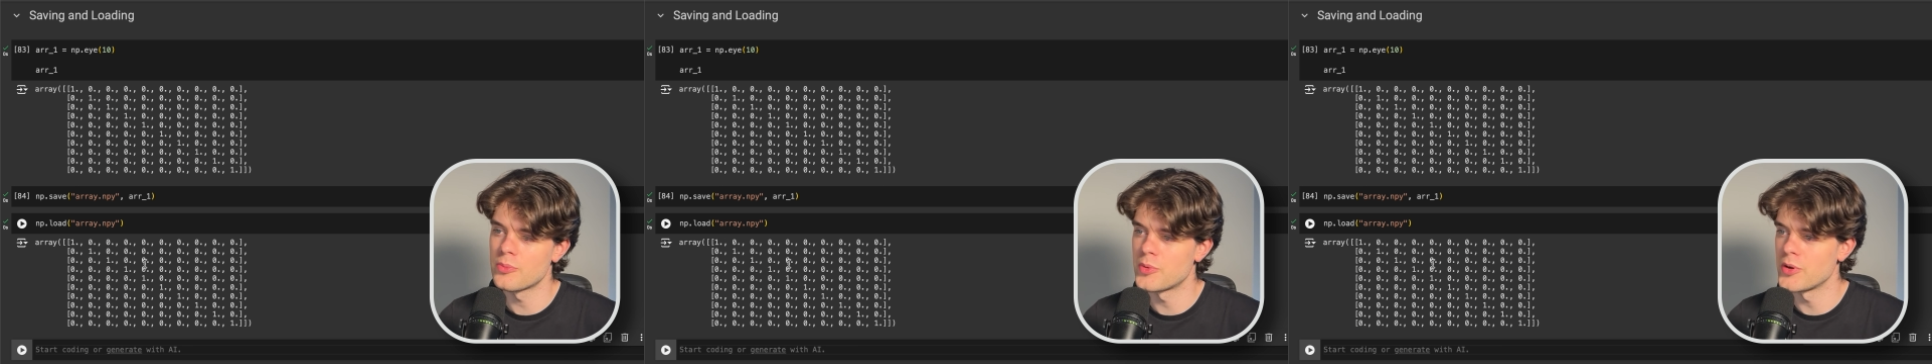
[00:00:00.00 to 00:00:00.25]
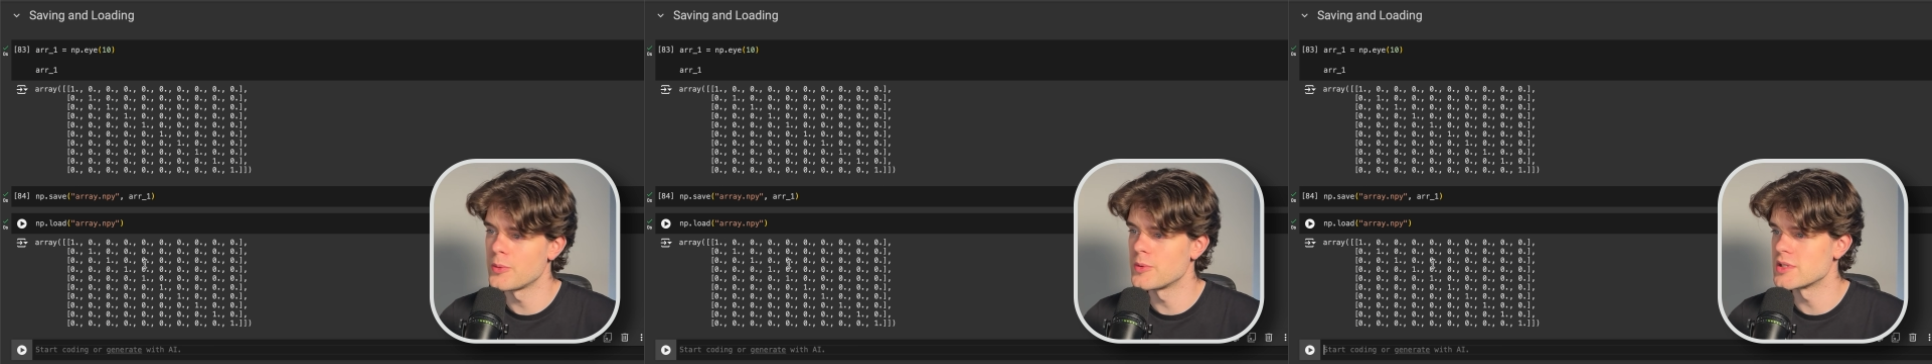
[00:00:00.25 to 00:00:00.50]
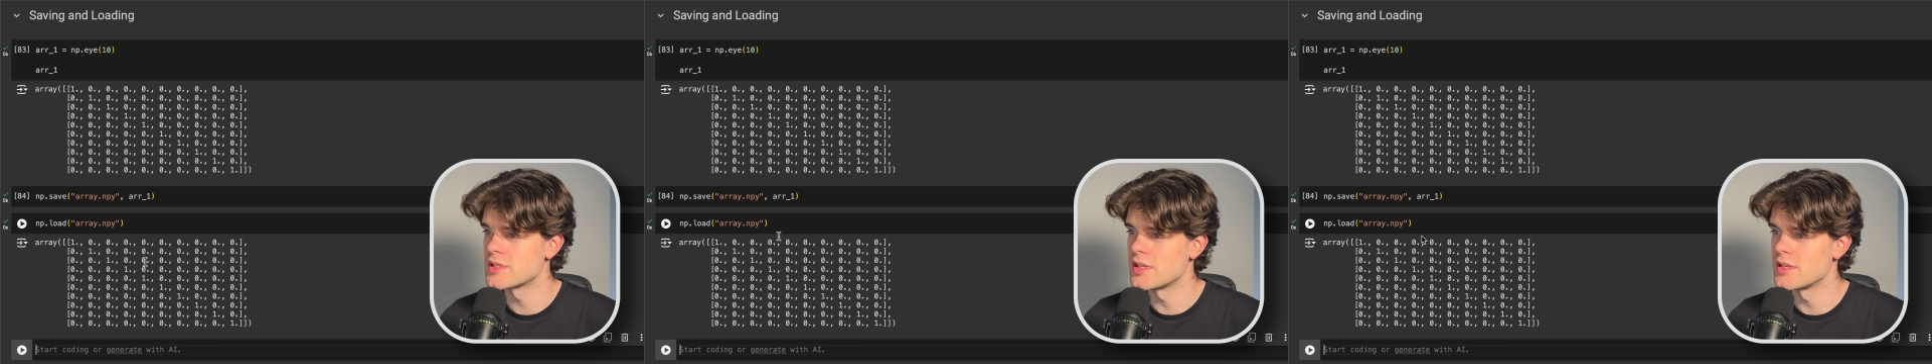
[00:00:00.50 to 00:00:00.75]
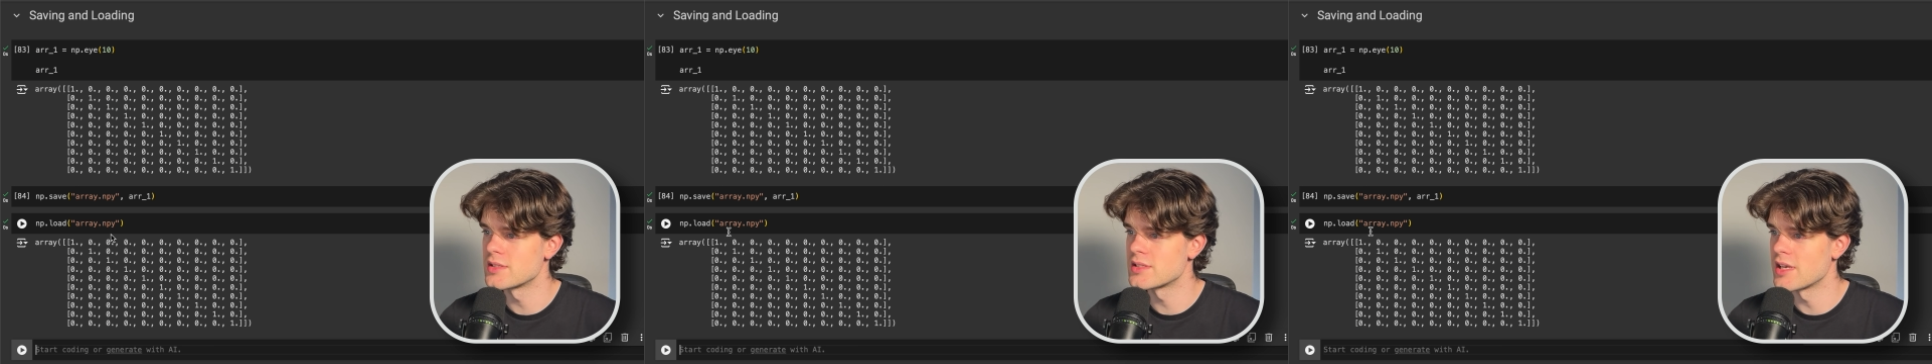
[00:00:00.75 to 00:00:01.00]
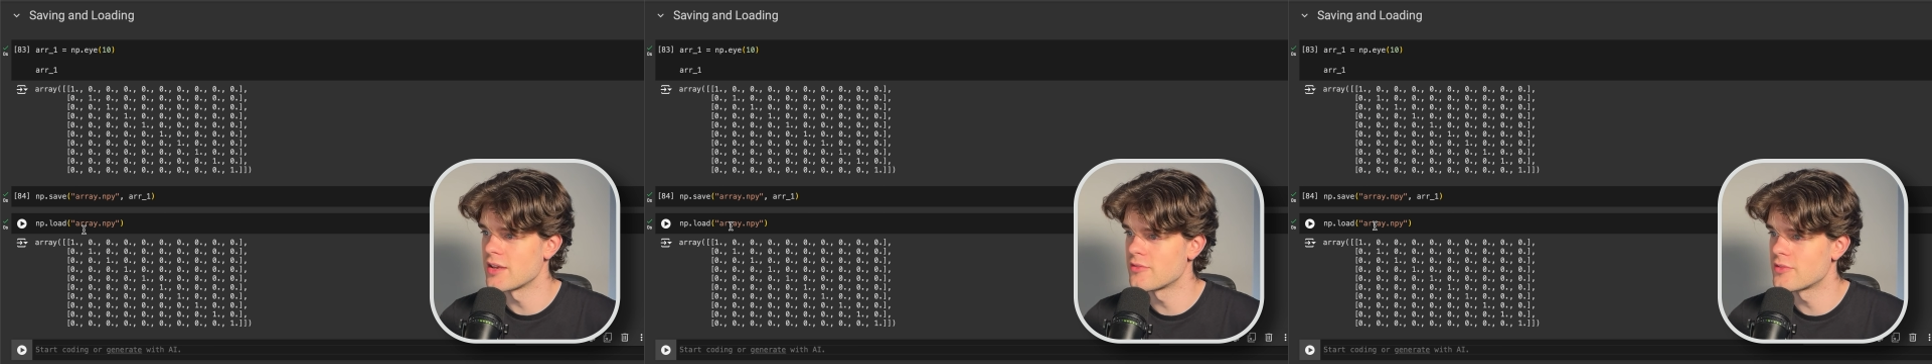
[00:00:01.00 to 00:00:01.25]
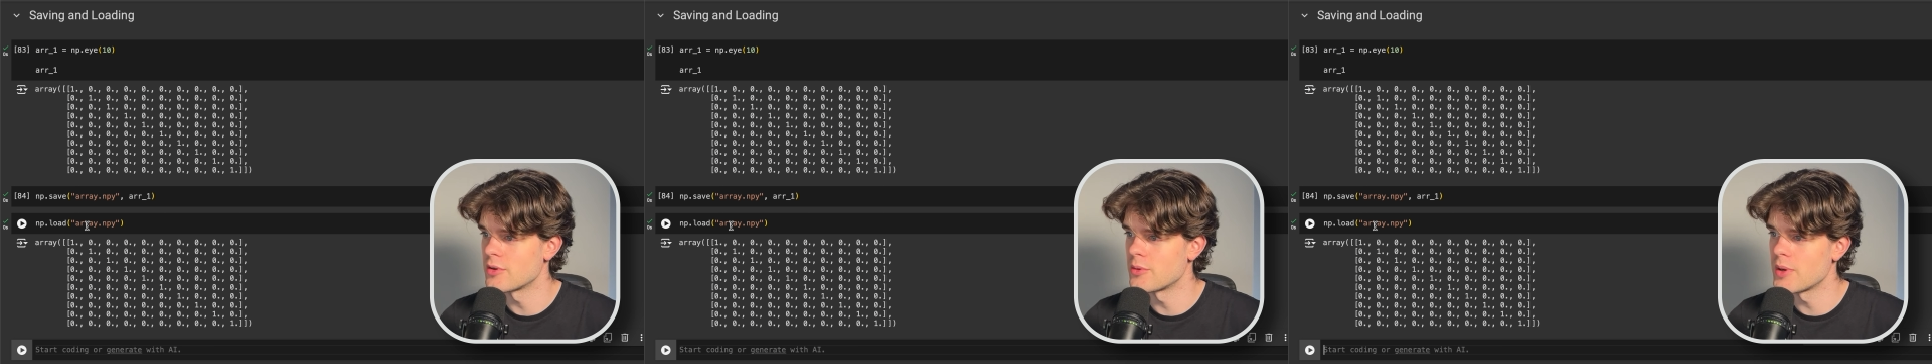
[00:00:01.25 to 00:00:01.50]
previously
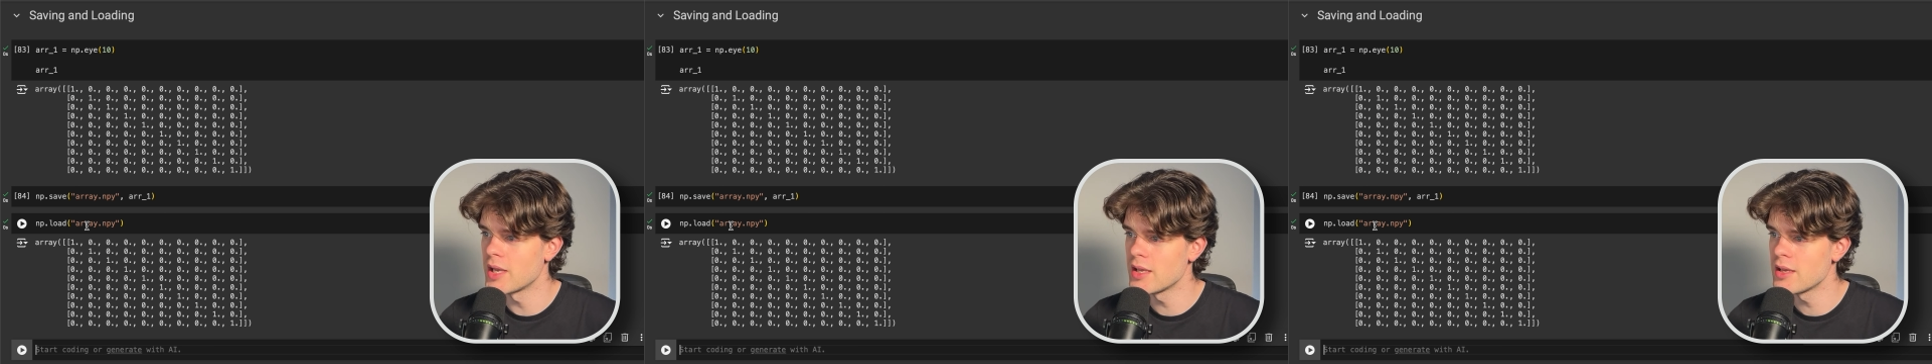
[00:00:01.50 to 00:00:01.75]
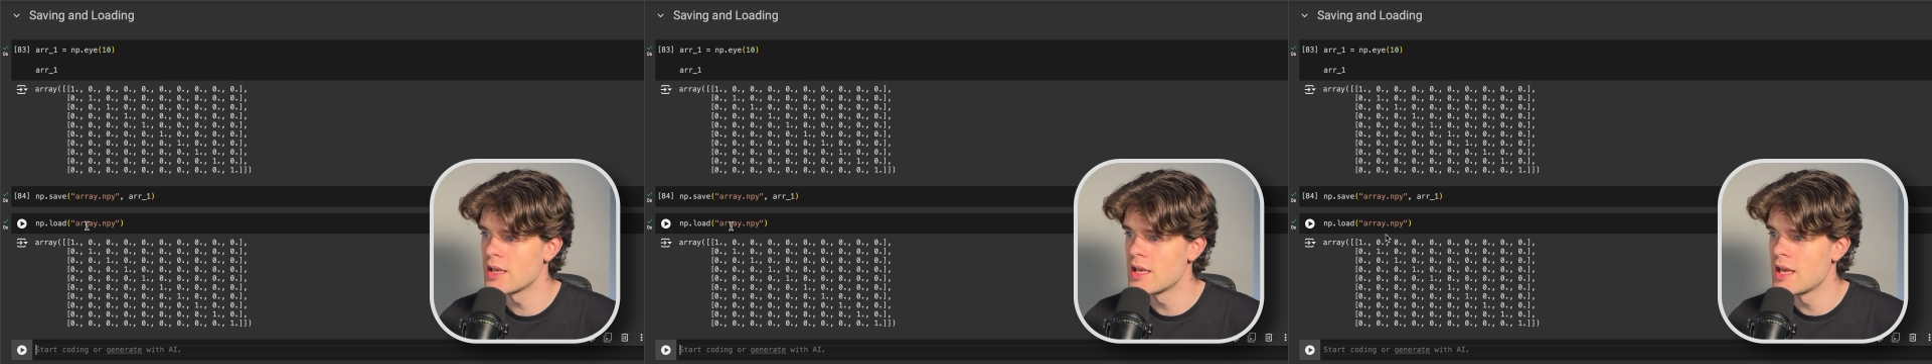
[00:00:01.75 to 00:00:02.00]
saved array